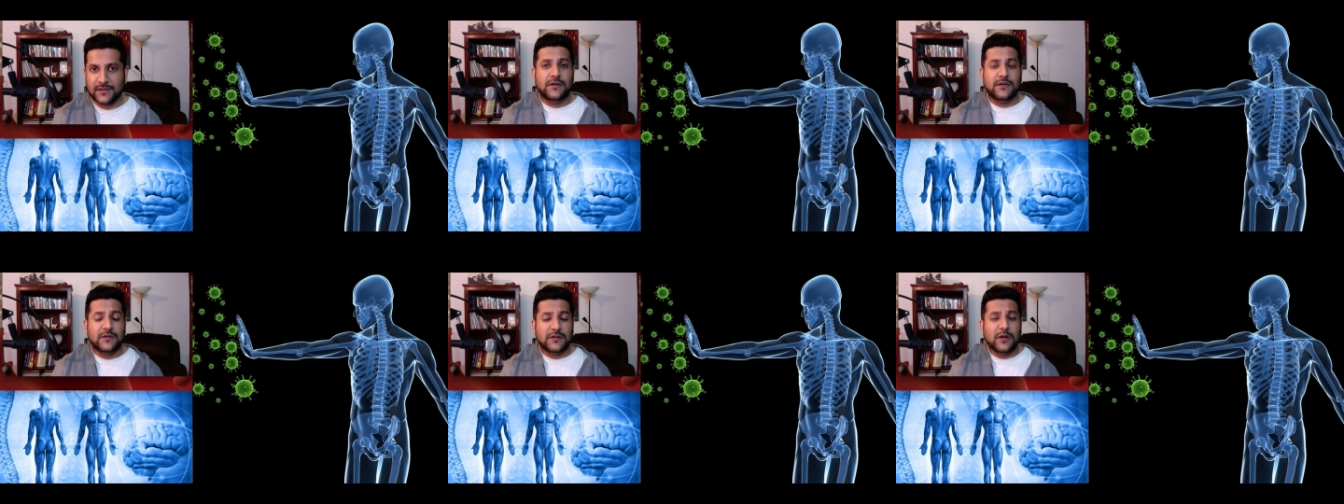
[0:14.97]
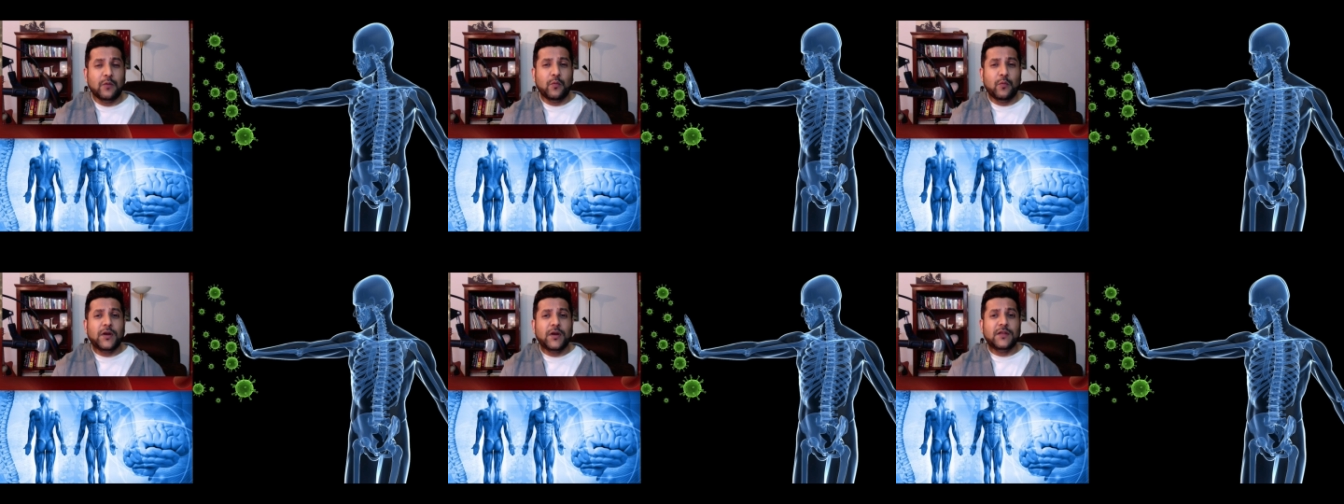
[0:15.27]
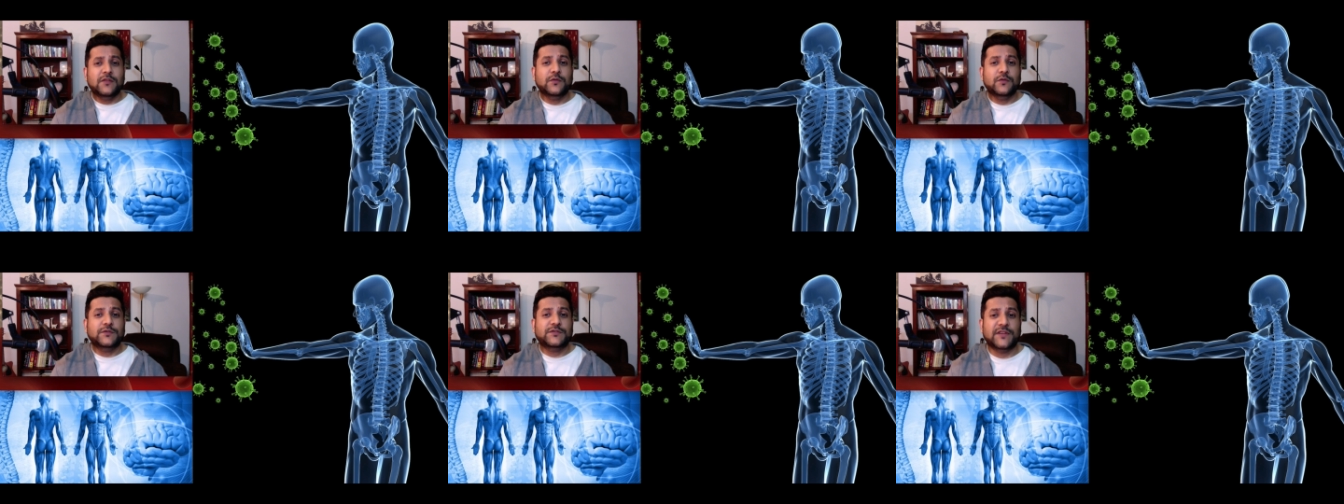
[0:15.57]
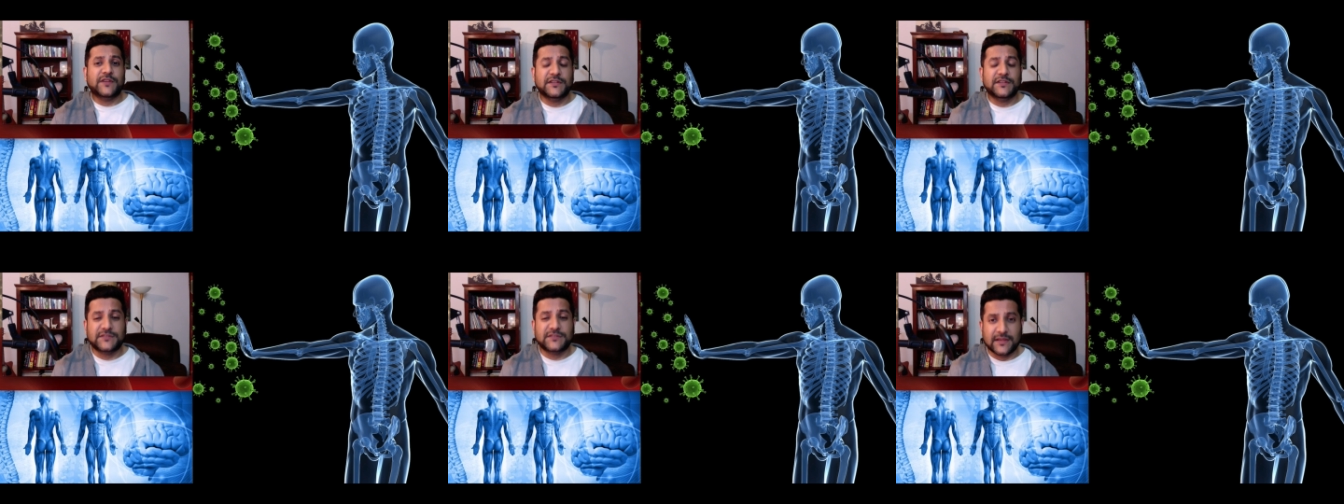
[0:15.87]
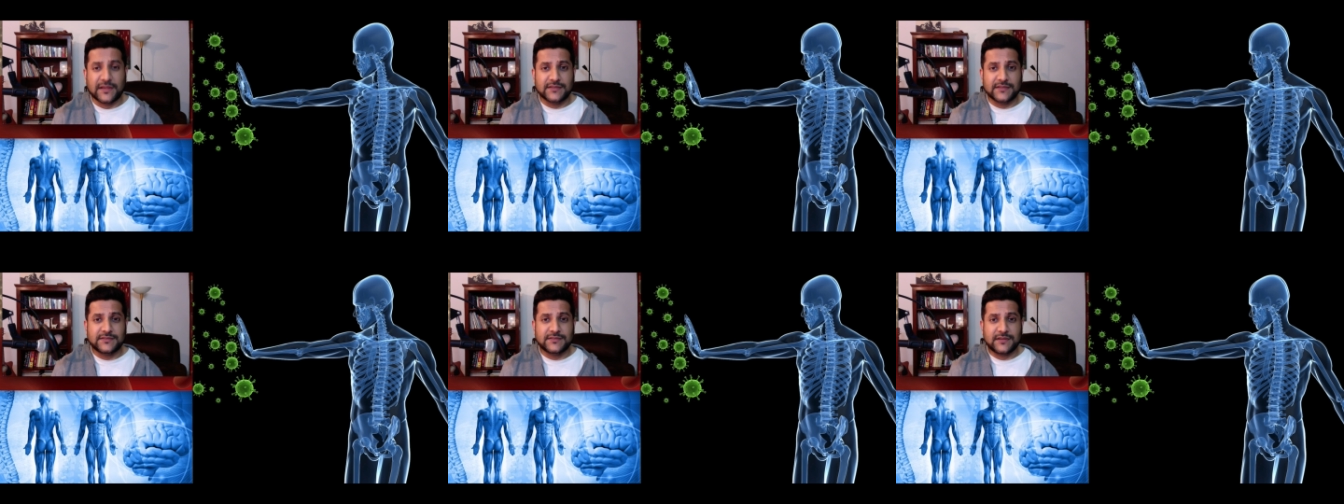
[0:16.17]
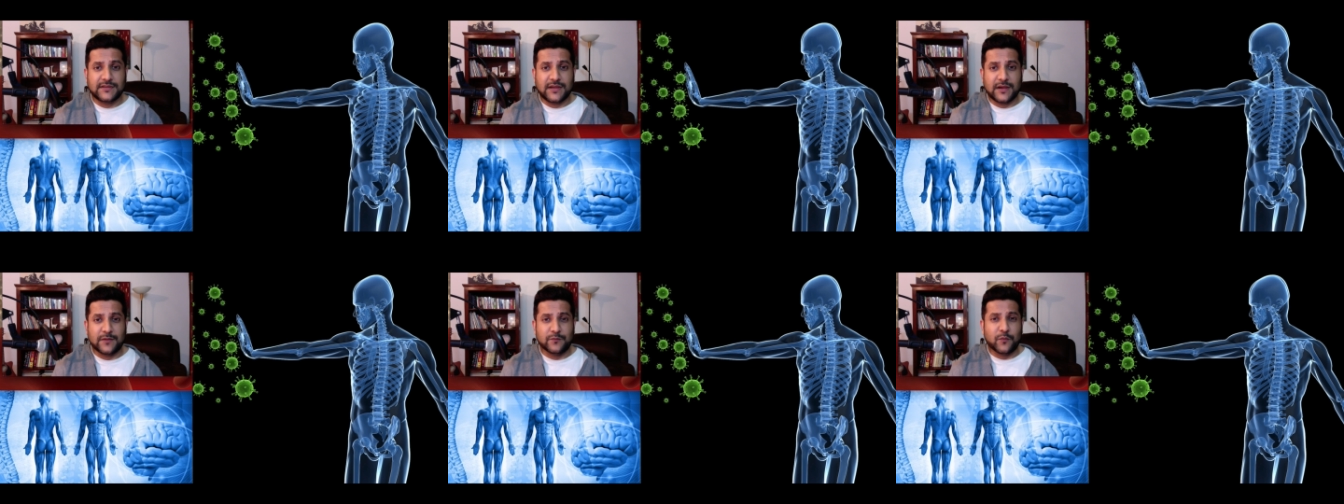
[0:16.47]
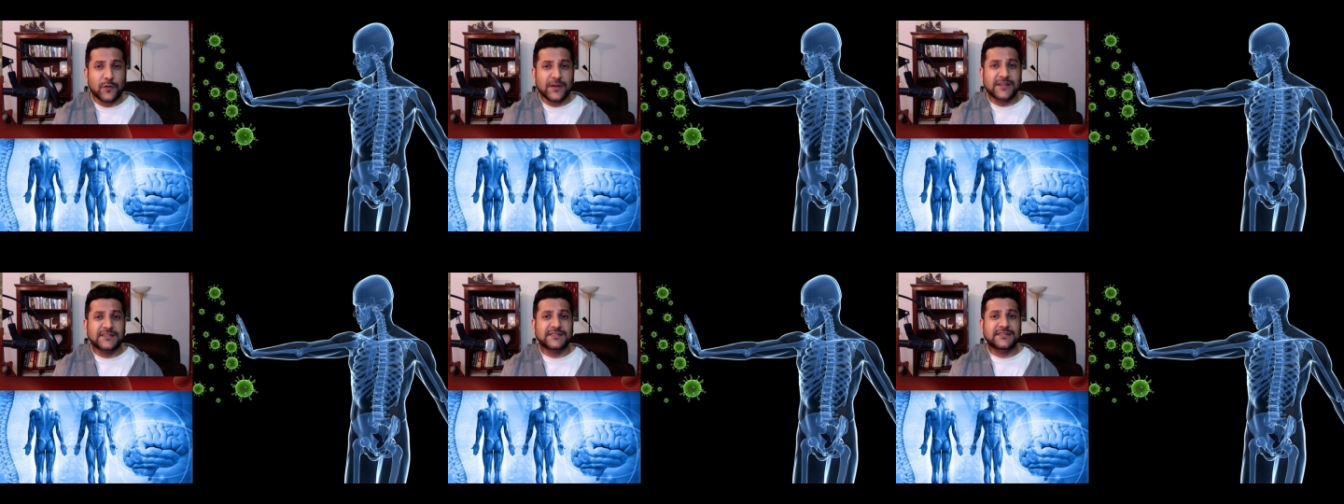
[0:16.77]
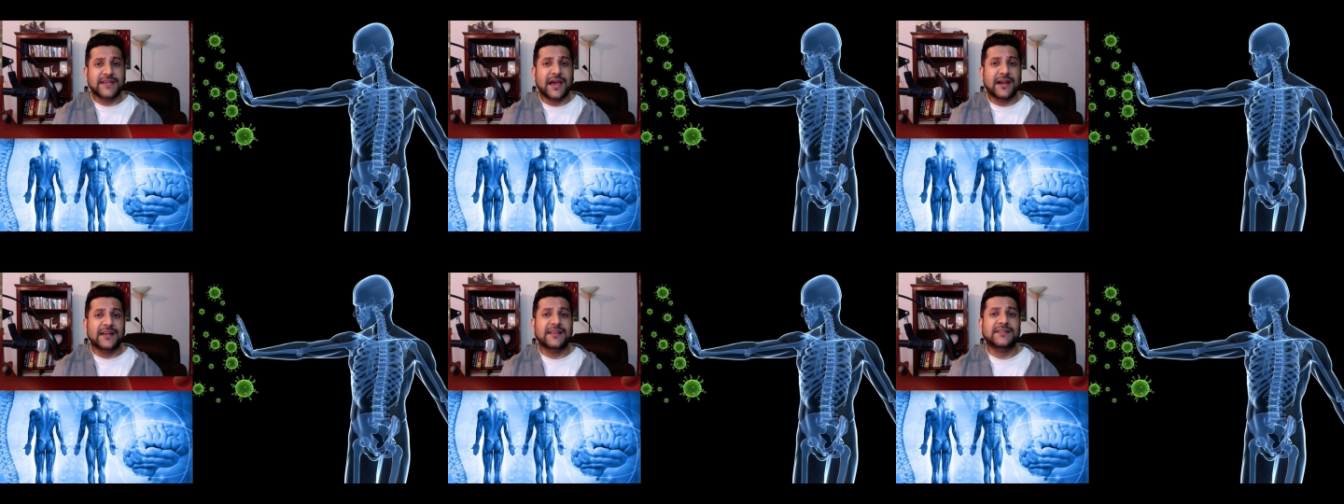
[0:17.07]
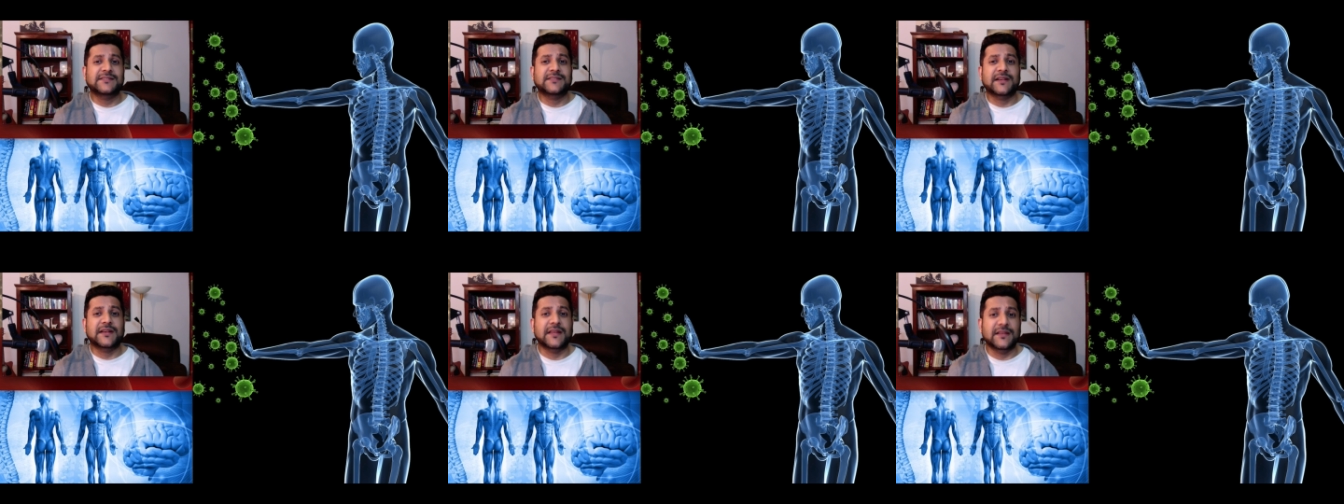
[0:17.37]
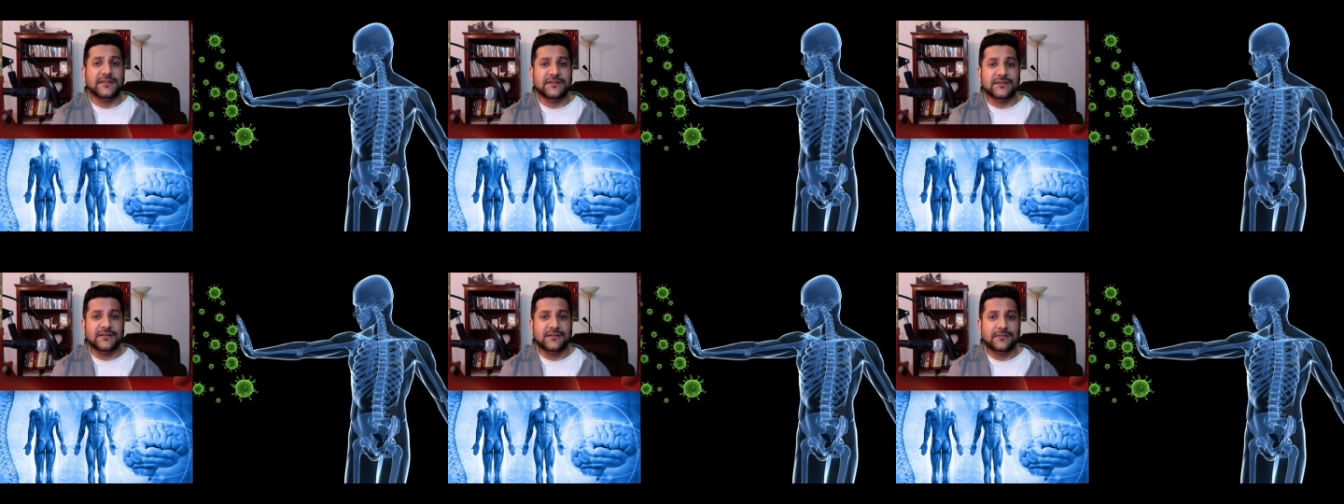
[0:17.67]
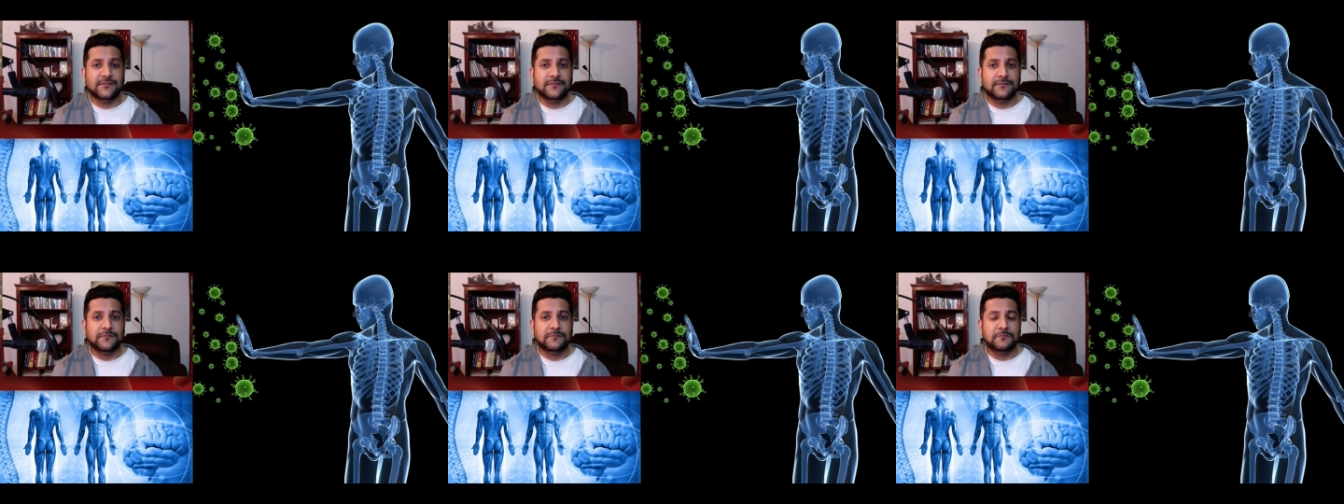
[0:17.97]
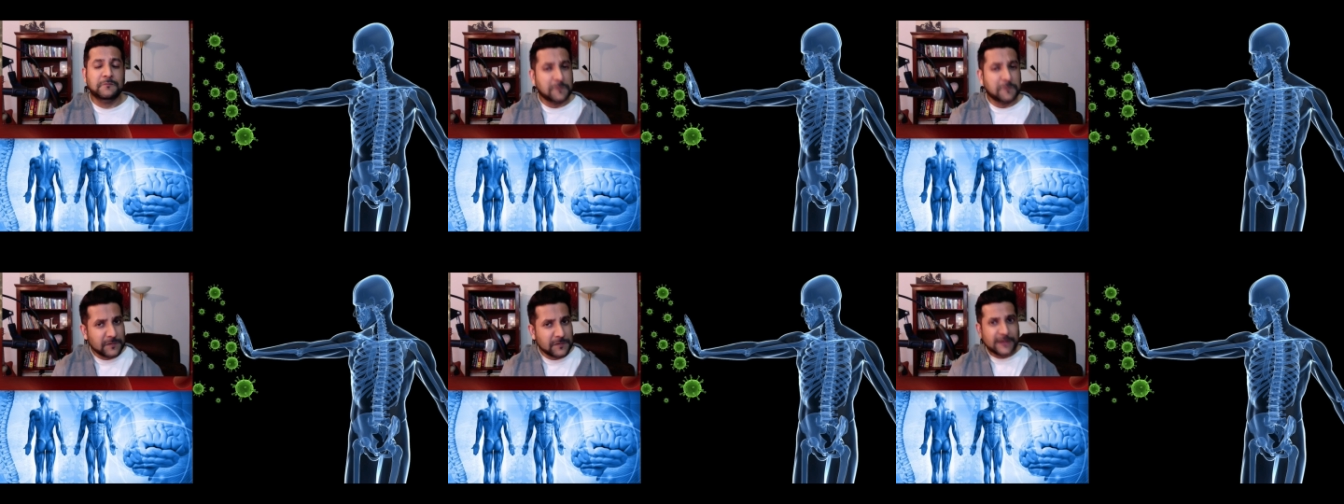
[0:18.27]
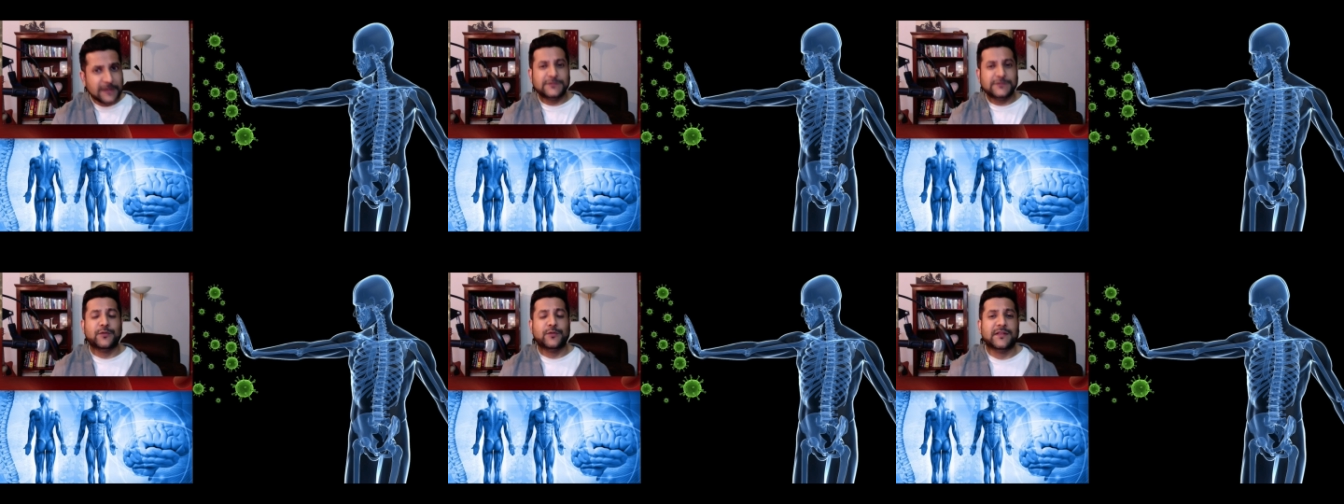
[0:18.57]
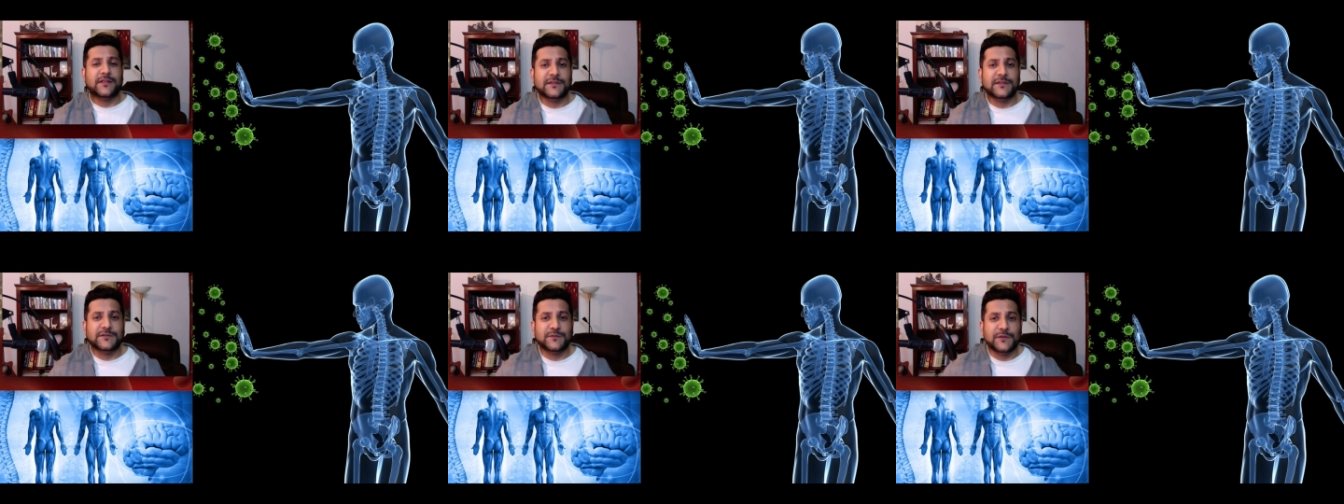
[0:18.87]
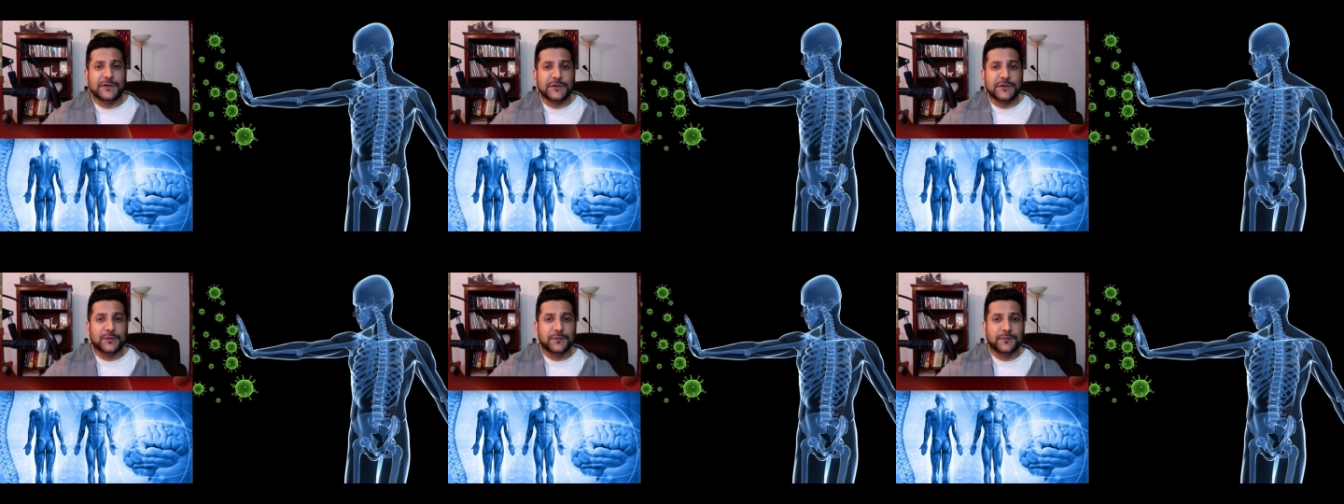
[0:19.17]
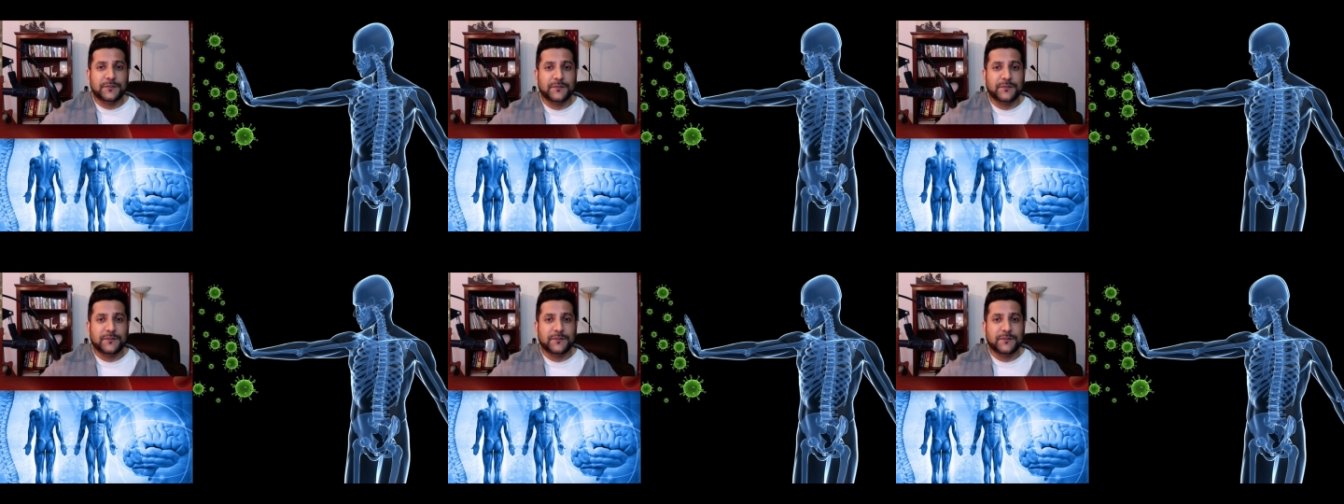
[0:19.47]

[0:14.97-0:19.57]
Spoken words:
Now, what are those strange things and what exactly is the danger? Let's look in this video.